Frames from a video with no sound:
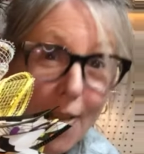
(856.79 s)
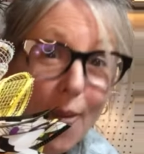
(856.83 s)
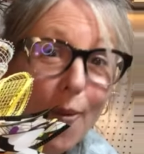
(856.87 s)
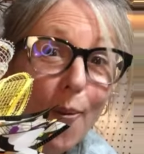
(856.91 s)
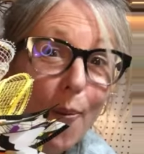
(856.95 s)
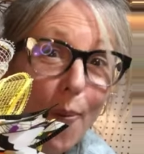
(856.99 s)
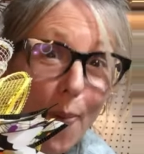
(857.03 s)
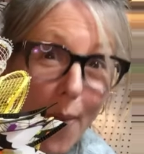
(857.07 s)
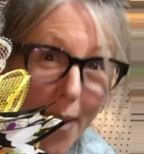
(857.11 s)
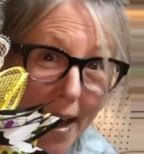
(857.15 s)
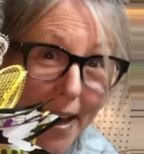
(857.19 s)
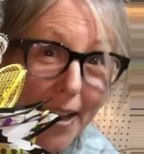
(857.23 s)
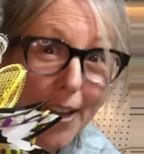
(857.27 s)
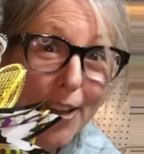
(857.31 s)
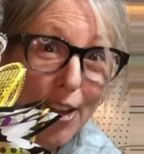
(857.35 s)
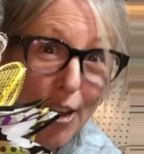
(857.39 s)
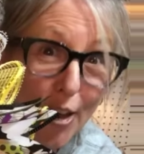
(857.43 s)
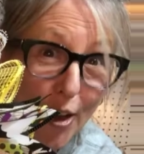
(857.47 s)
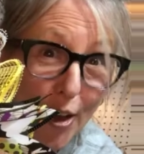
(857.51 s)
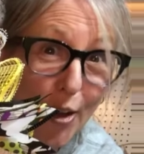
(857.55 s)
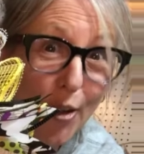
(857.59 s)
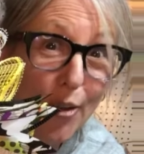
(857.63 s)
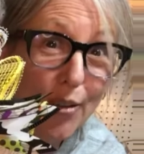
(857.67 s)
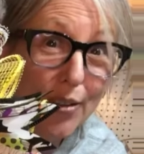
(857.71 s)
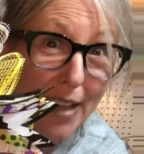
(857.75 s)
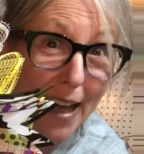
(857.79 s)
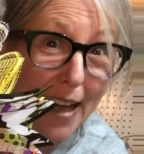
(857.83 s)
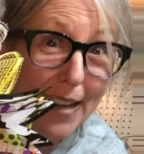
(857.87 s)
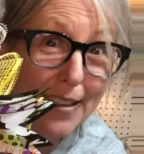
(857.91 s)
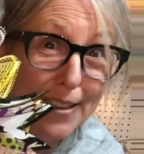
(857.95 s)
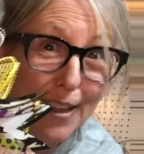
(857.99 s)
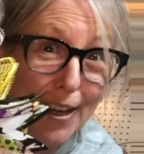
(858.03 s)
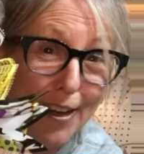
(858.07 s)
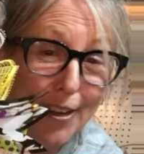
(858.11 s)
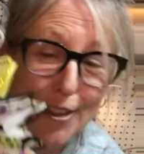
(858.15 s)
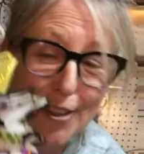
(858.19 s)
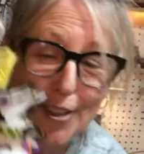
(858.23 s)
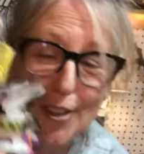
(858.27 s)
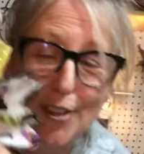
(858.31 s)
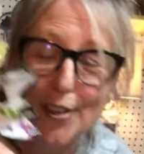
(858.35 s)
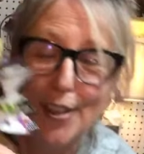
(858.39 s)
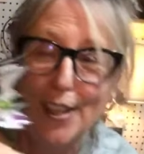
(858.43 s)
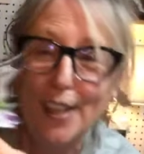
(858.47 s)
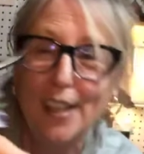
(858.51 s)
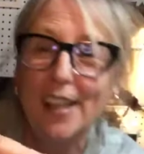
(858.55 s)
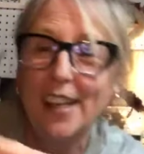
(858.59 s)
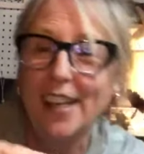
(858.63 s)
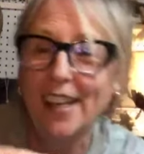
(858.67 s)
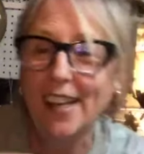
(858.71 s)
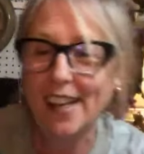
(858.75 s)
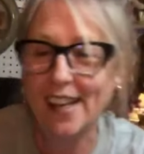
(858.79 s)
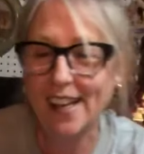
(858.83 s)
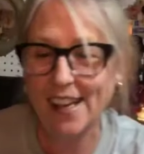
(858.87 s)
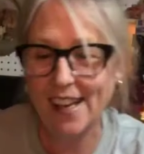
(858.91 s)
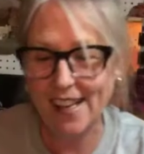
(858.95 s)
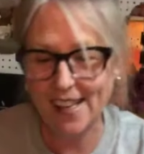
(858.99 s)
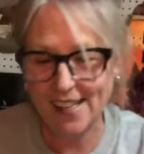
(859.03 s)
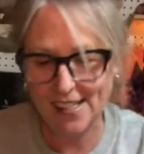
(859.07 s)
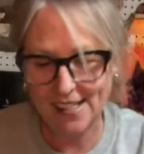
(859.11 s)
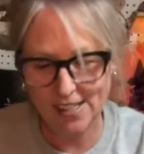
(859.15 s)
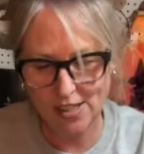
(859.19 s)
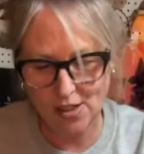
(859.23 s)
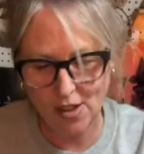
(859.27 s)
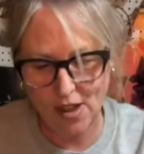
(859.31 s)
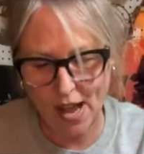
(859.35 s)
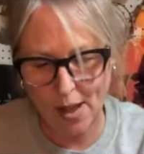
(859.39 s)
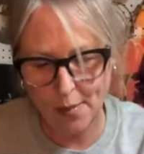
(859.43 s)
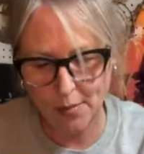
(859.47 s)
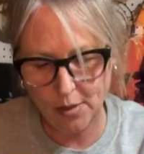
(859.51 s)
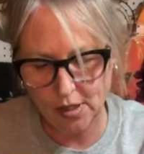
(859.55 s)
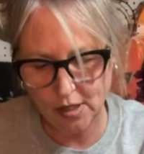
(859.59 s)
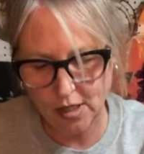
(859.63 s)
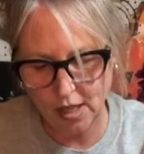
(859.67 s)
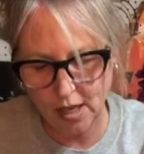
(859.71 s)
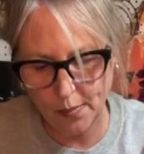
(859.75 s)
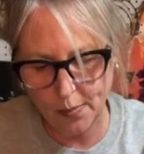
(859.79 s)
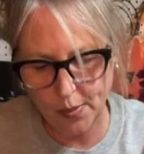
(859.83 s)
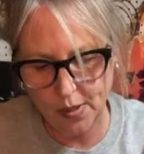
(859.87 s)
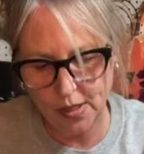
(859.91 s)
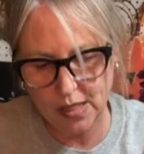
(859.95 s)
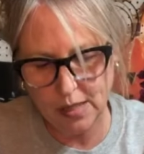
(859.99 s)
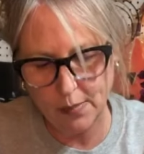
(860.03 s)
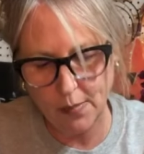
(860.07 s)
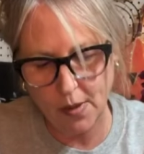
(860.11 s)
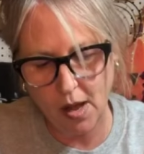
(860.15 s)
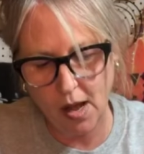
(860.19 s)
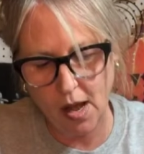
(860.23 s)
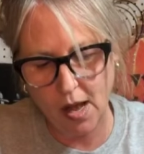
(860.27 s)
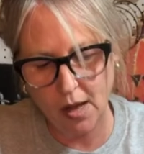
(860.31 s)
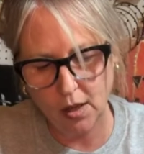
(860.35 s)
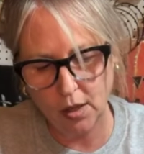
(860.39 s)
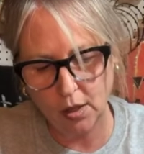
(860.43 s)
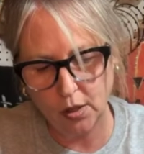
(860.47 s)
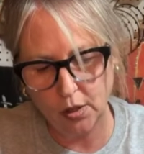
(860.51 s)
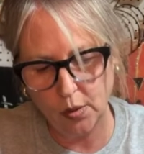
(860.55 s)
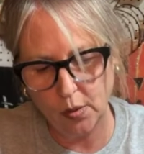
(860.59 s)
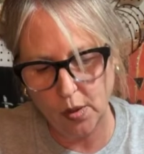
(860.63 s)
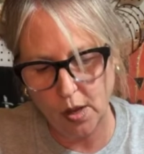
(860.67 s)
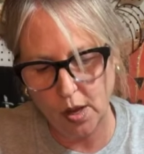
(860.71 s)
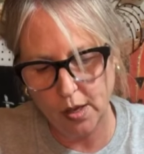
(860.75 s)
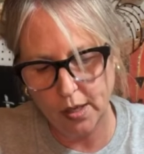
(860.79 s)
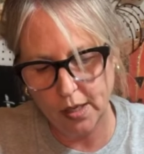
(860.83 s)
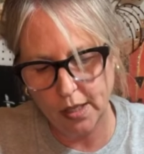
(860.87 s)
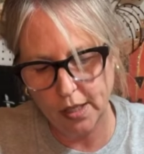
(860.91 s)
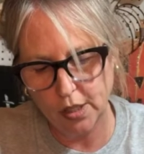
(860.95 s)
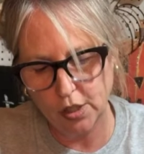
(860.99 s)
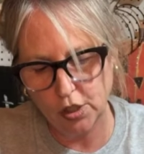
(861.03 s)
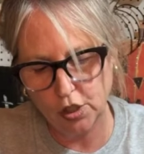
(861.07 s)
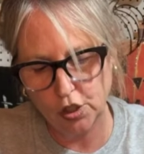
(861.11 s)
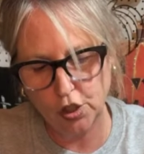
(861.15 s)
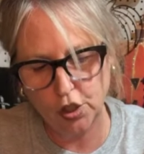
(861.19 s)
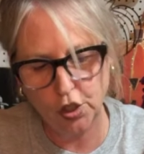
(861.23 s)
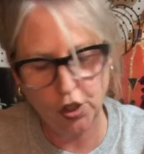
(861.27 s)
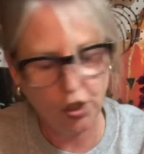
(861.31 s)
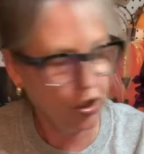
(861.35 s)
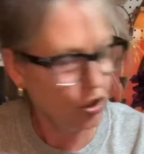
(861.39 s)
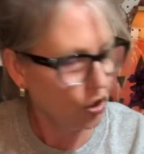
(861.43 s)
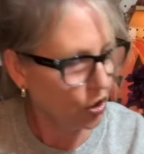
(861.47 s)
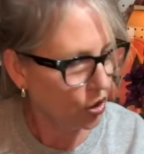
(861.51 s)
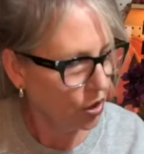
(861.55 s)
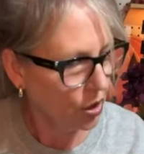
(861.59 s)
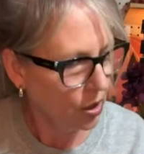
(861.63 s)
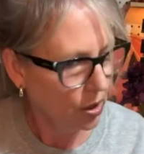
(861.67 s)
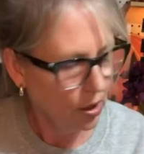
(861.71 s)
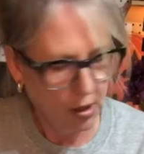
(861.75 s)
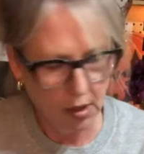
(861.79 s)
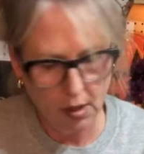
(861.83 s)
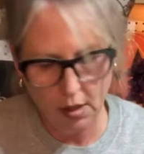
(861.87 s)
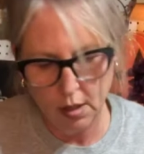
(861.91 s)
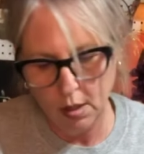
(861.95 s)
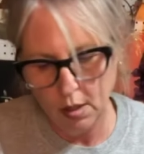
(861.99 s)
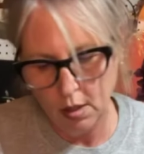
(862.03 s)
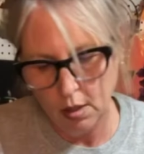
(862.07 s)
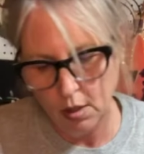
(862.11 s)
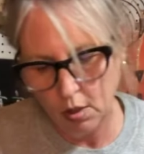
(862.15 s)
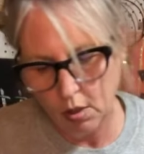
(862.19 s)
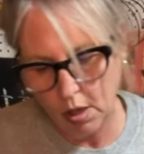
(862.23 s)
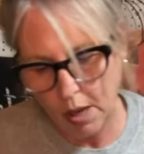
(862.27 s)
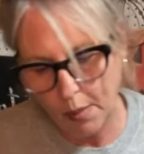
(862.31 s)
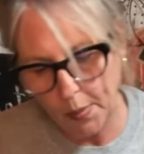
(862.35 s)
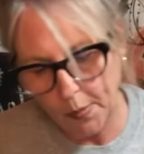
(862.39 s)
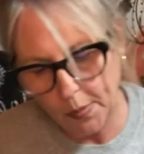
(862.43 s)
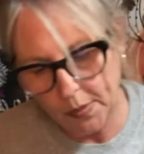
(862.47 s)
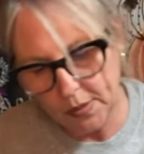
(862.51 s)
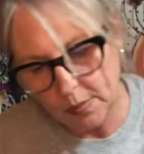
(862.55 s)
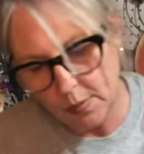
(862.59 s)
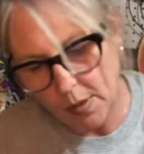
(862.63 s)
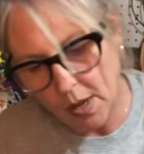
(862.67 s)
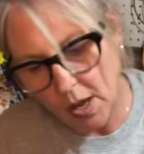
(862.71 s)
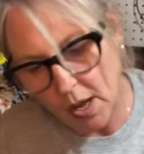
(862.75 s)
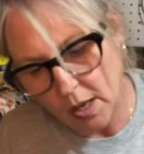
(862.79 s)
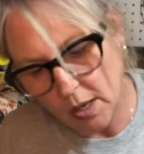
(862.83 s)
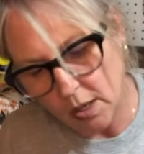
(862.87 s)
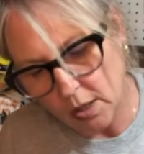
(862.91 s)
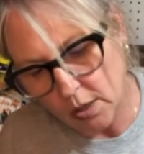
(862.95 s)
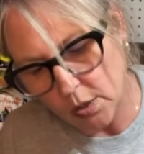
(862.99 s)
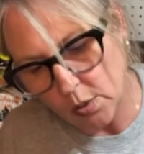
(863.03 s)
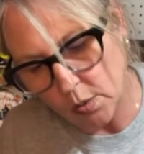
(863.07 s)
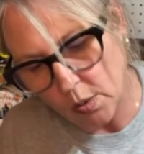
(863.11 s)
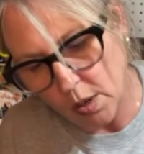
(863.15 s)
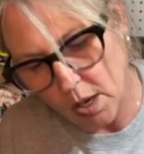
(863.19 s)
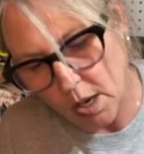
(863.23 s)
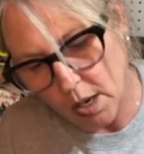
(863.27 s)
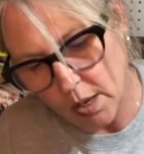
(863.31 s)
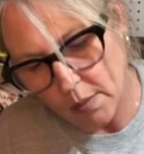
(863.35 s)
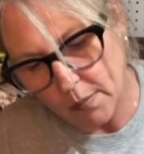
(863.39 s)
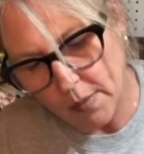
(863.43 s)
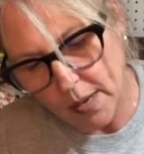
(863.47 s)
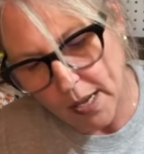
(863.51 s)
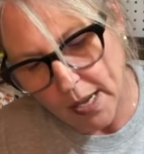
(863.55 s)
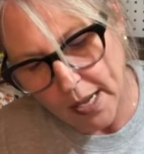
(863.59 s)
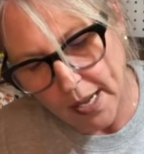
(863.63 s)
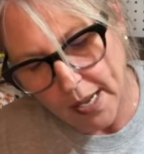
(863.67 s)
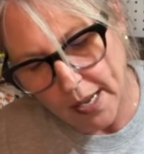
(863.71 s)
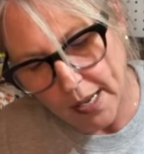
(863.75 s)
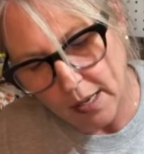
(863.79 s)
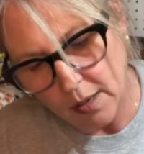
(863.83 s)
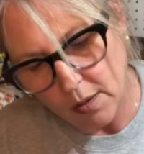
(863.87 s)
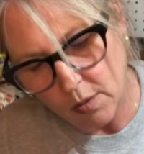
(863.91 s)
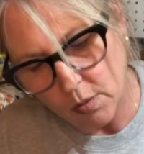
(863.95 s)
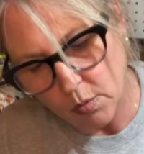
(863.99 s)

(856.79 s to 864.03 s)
Way cute. That's how cute he is. So I'm just going to put some hot glue on his tush, or I'm going to put some hot glue on my